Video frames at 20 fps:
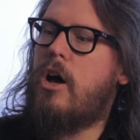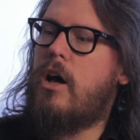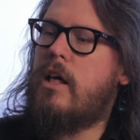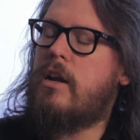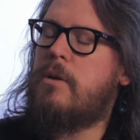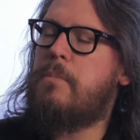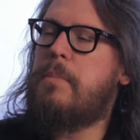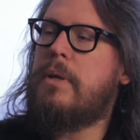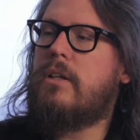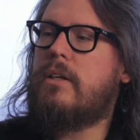
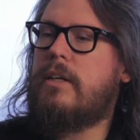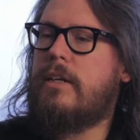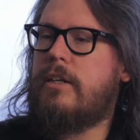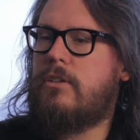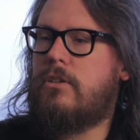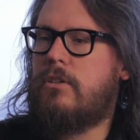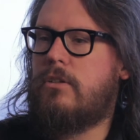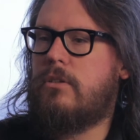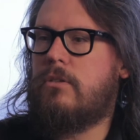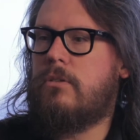an ability
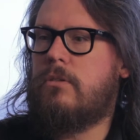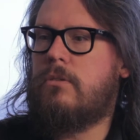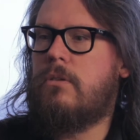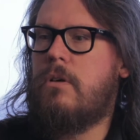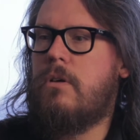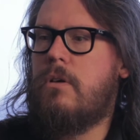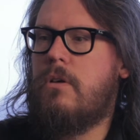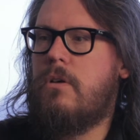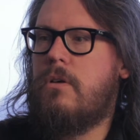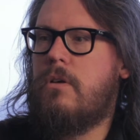to
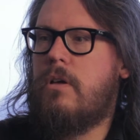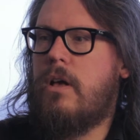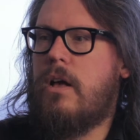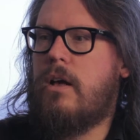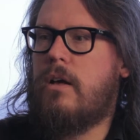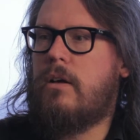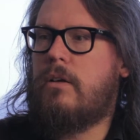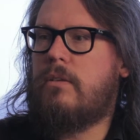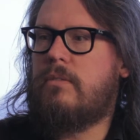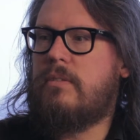
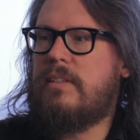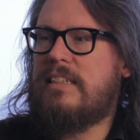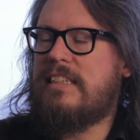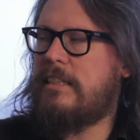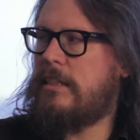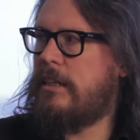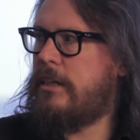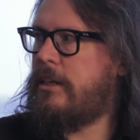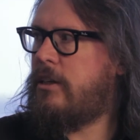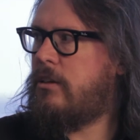uh,
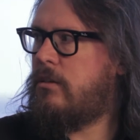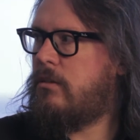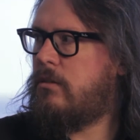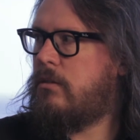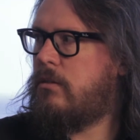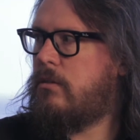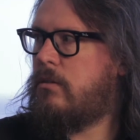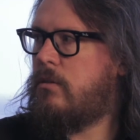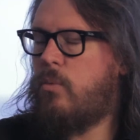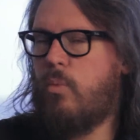see
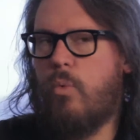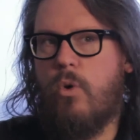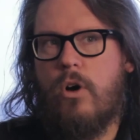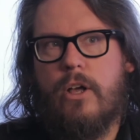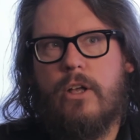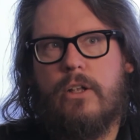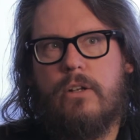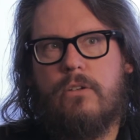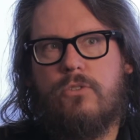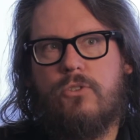
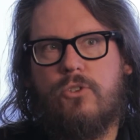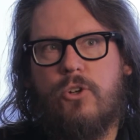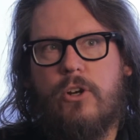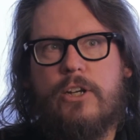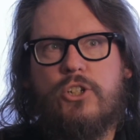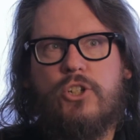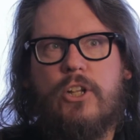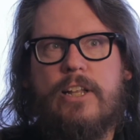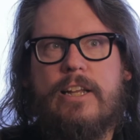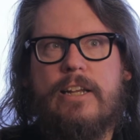what
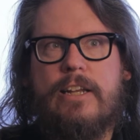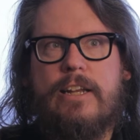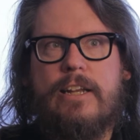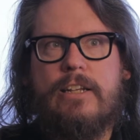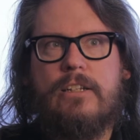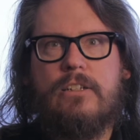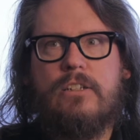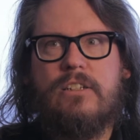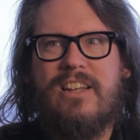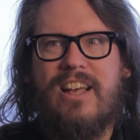traditionally
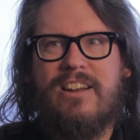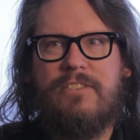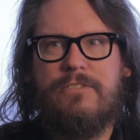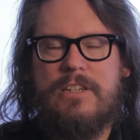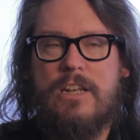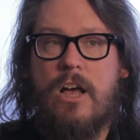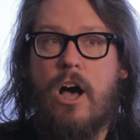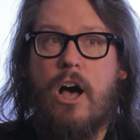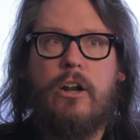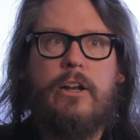is kind of
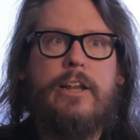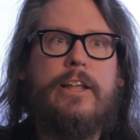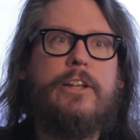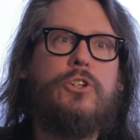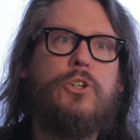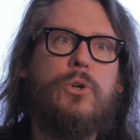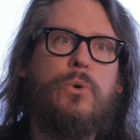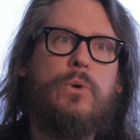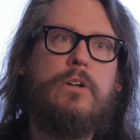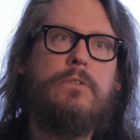
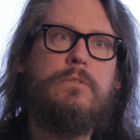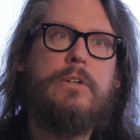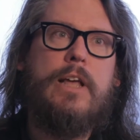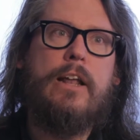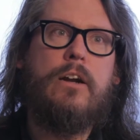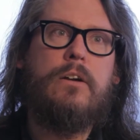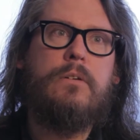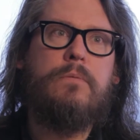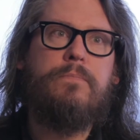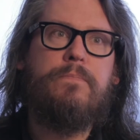non-intuitive
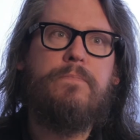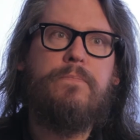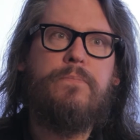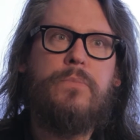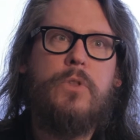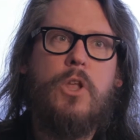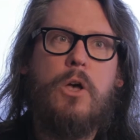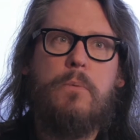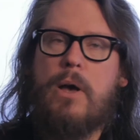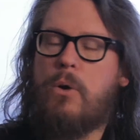data
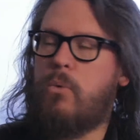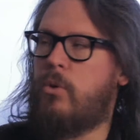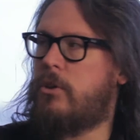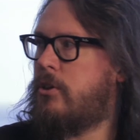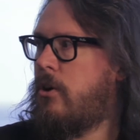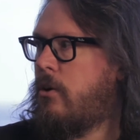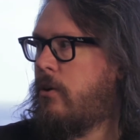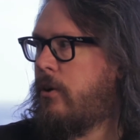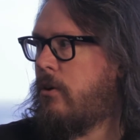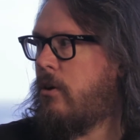about what's
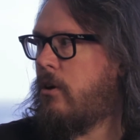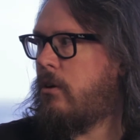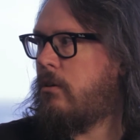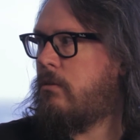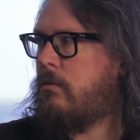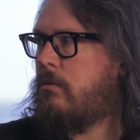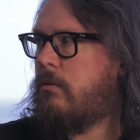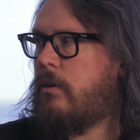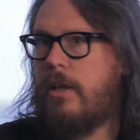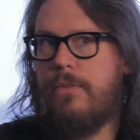going on
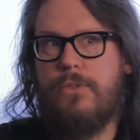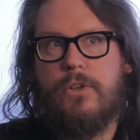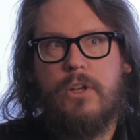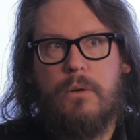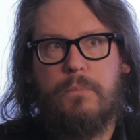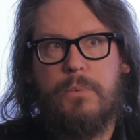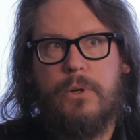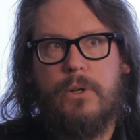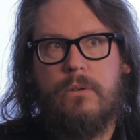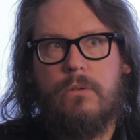in the
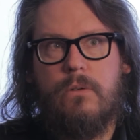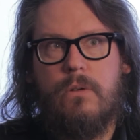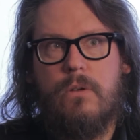company.